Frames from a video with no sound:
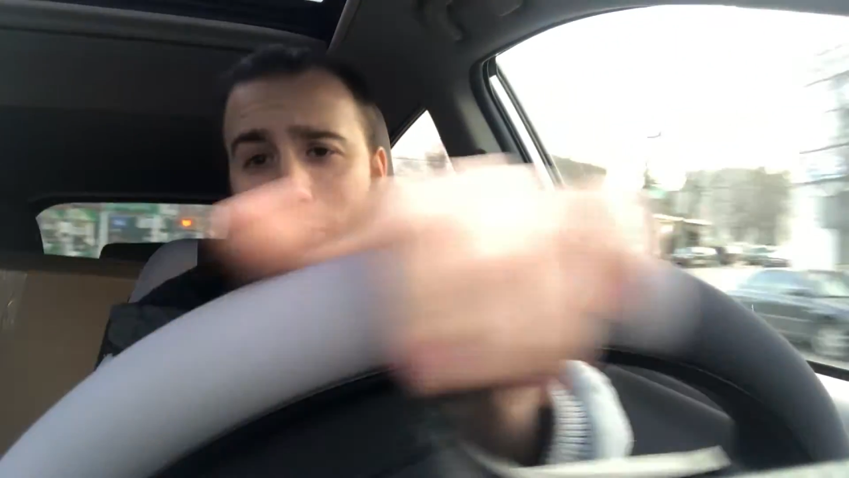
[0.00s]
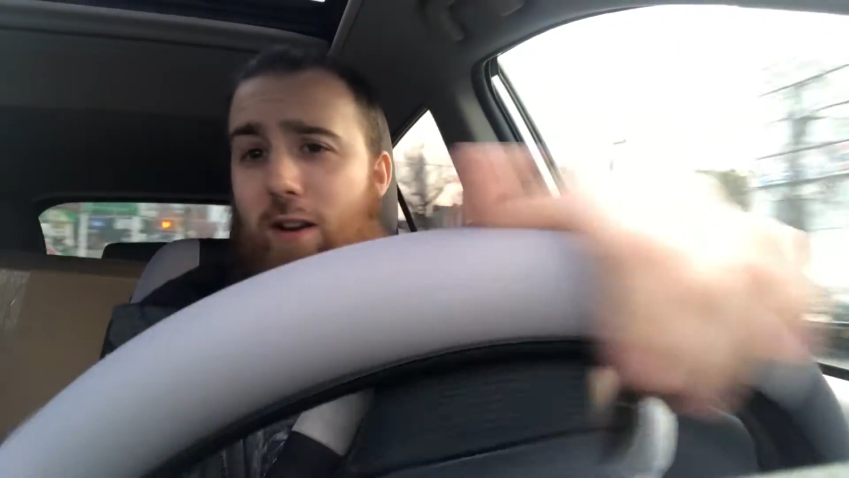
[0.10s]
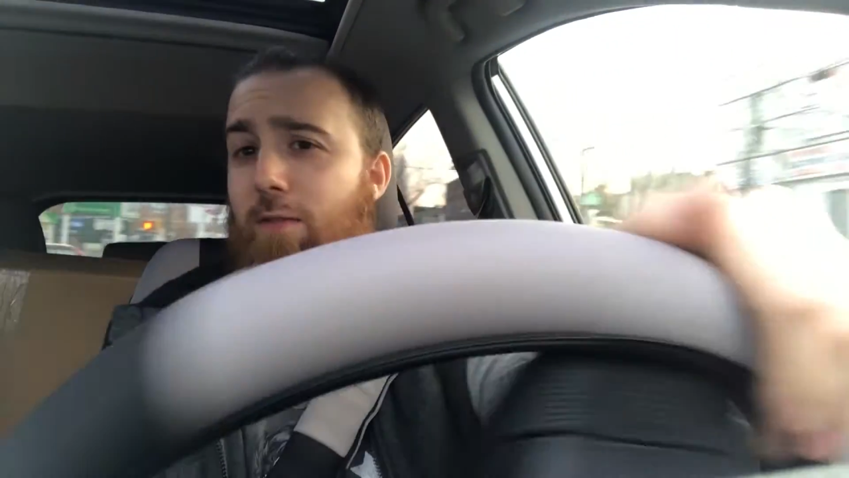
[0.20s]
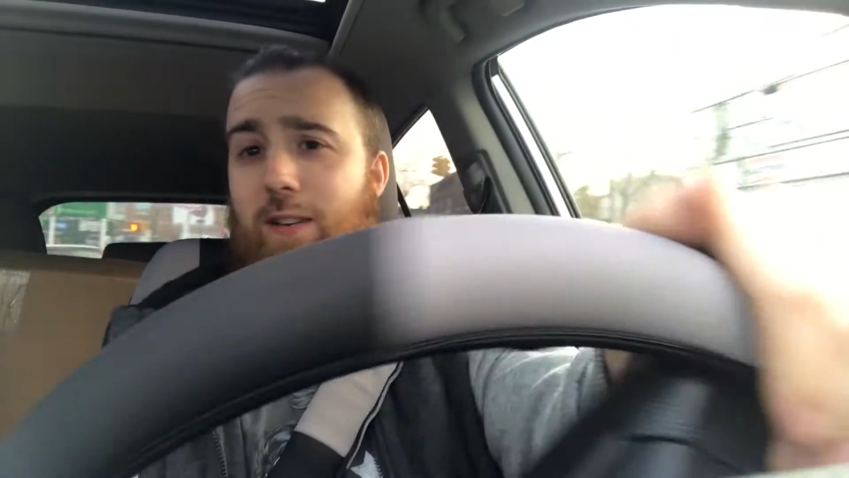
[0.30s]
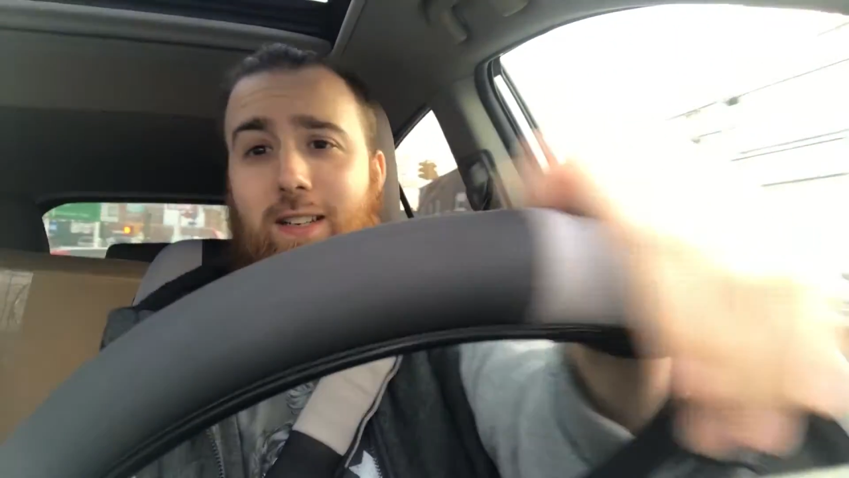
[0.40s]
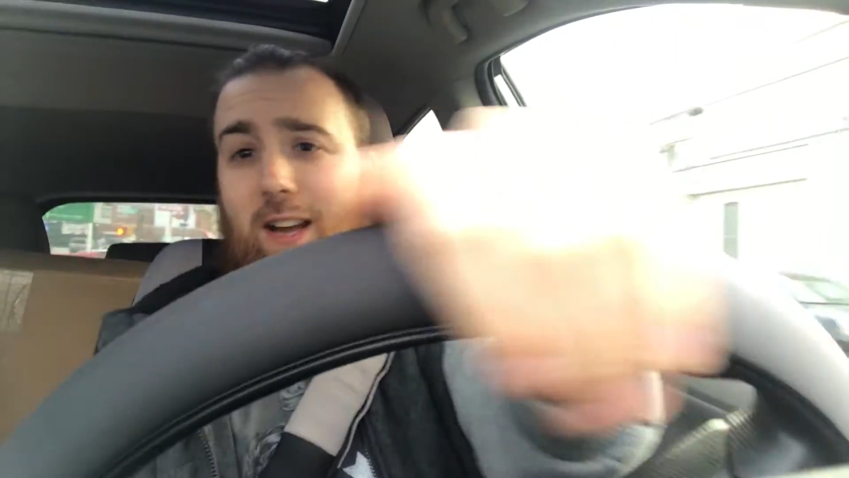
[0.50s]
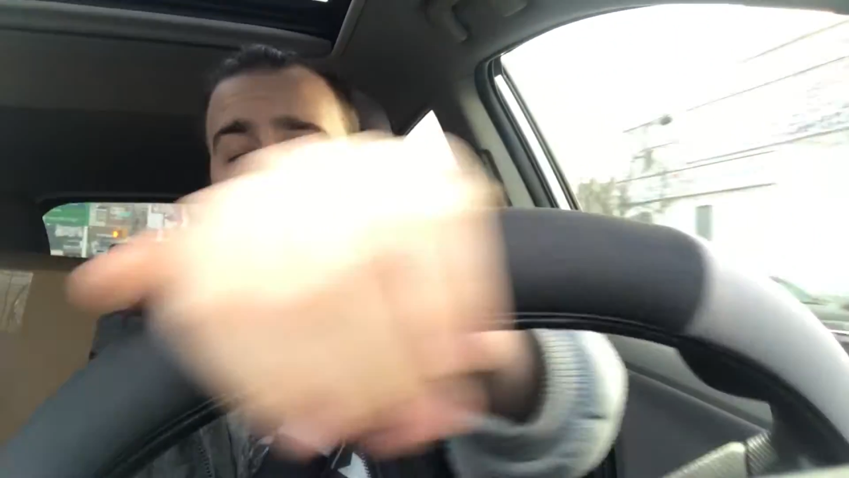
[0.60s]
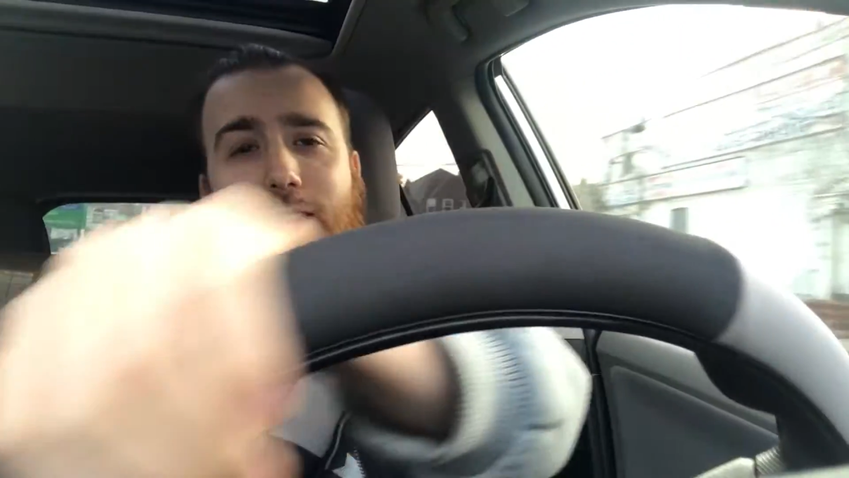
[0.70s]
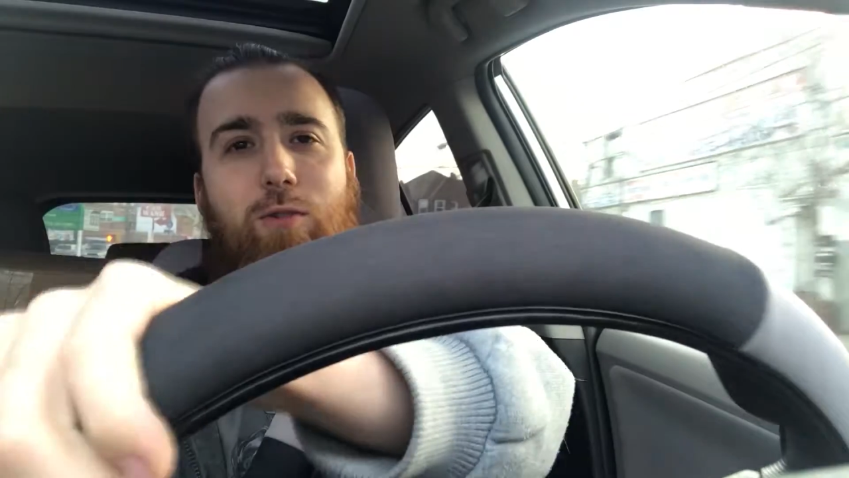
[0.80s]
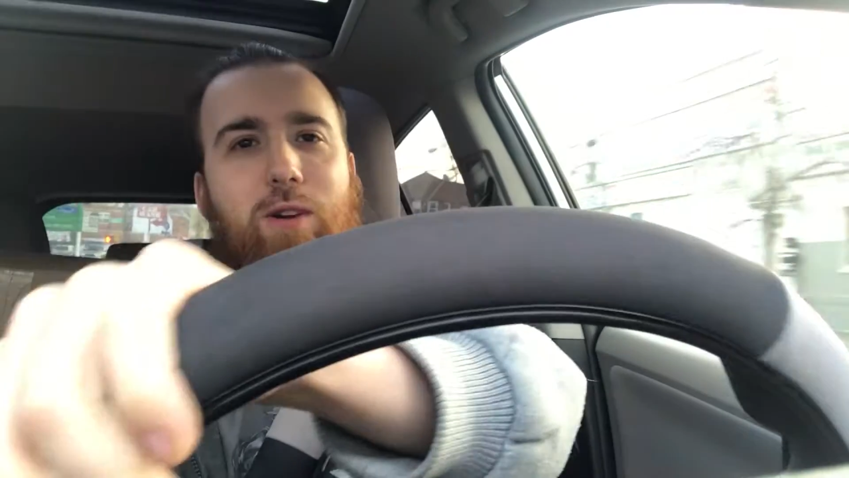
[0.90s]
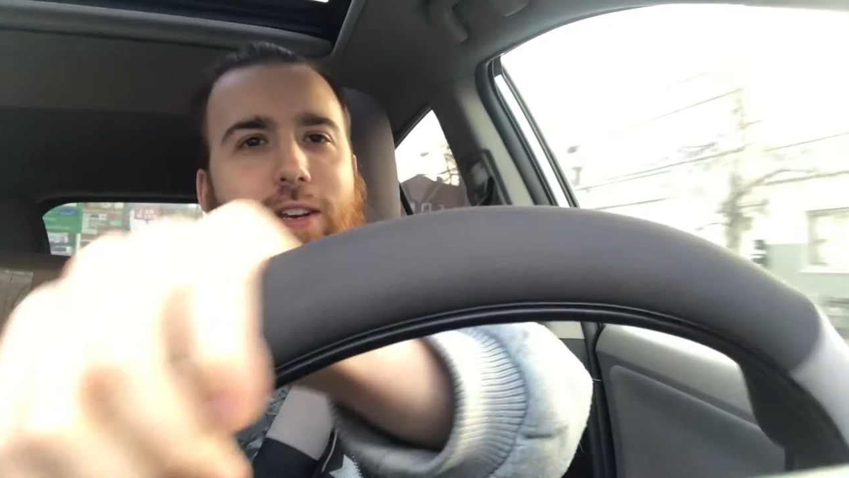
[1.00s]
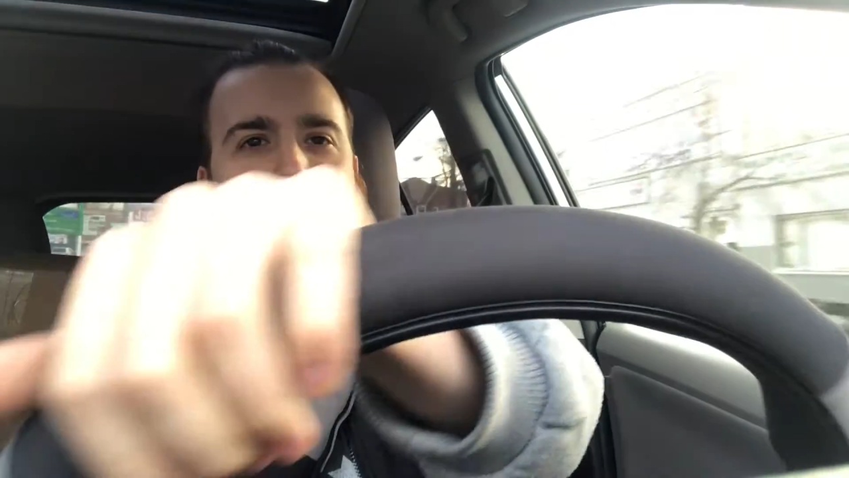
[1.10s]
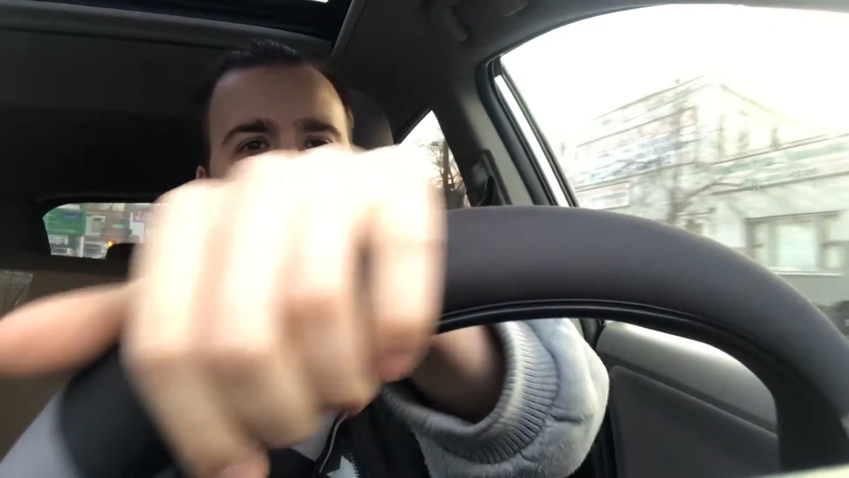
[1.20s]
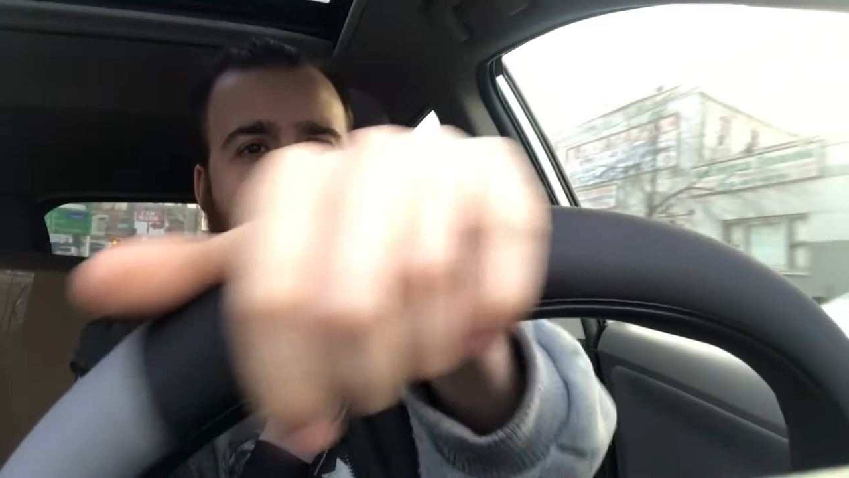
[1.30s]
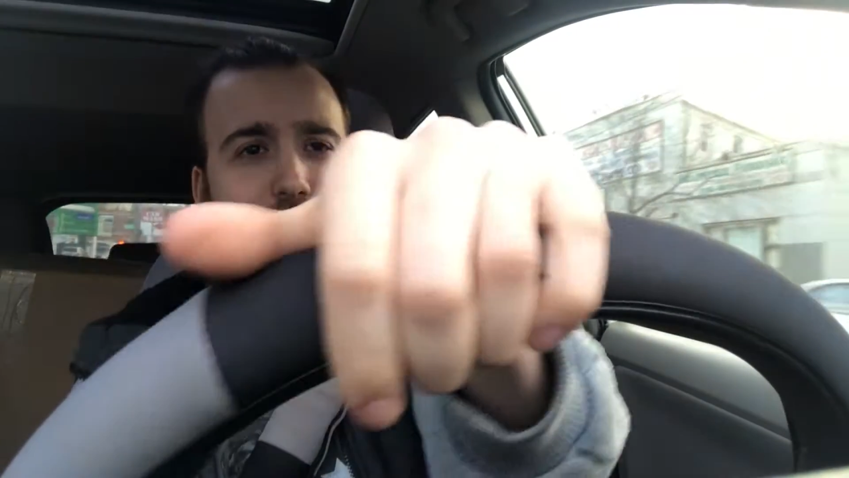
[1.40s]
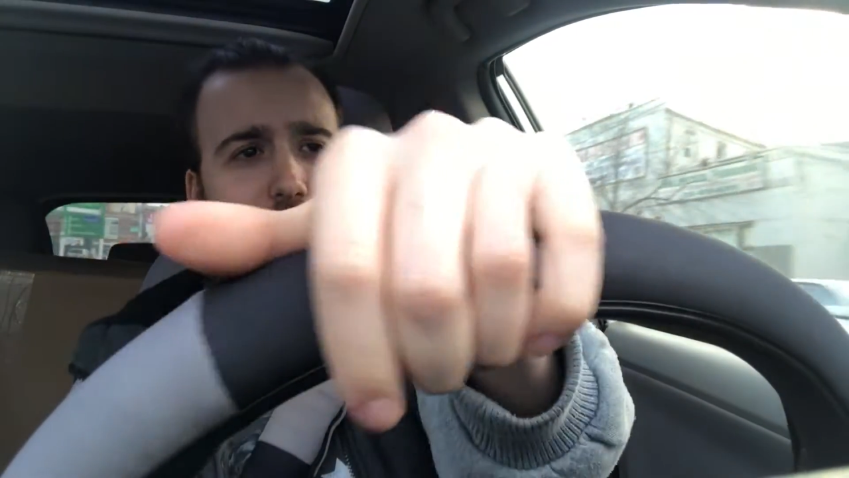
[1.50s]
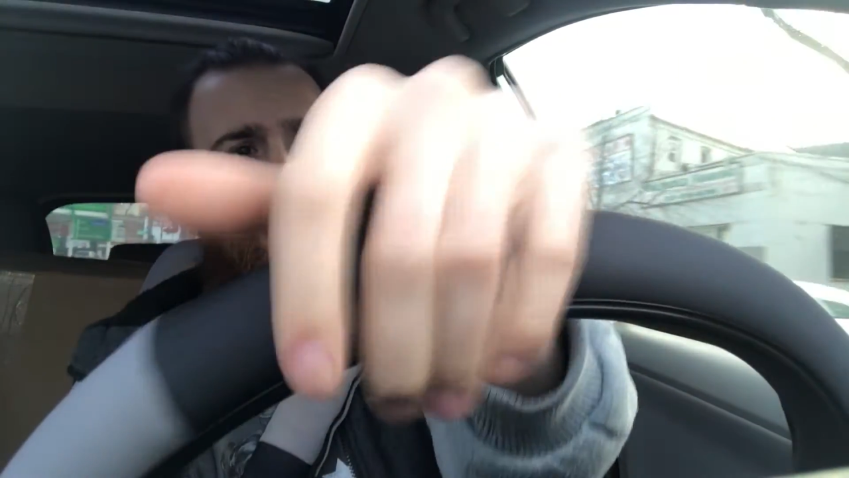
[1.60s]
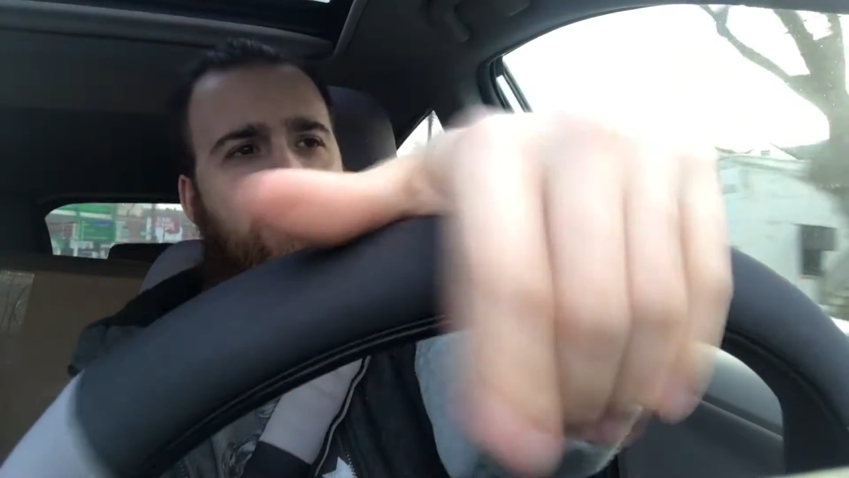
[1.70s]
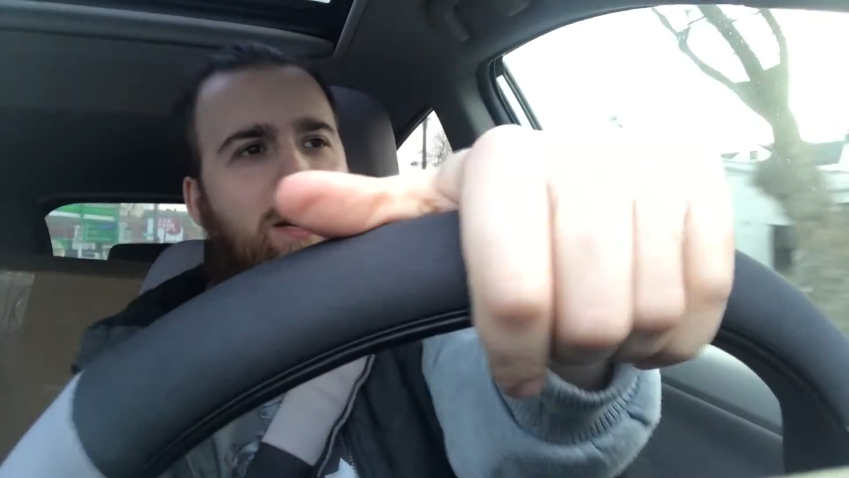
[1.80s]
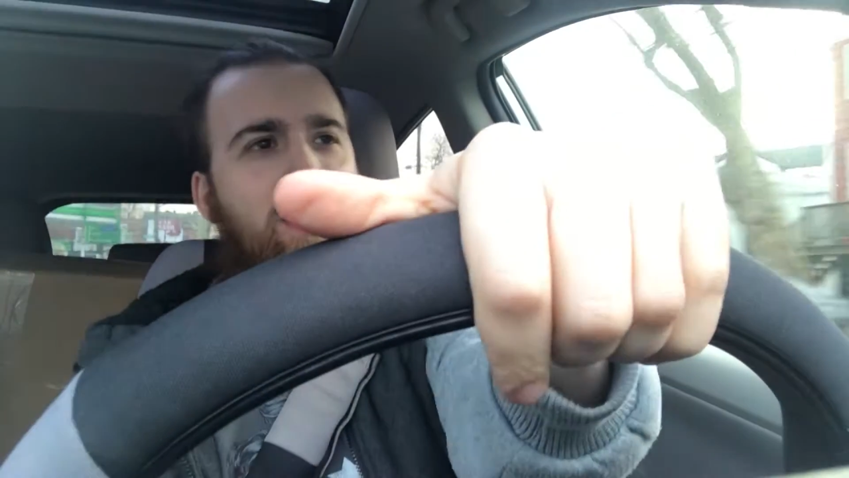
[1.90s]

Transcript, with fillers: Sure enough, it got here in one day. So